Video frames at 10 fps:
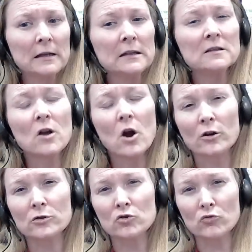is
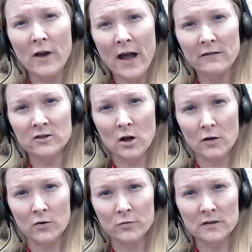our draft
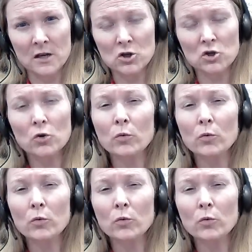authorization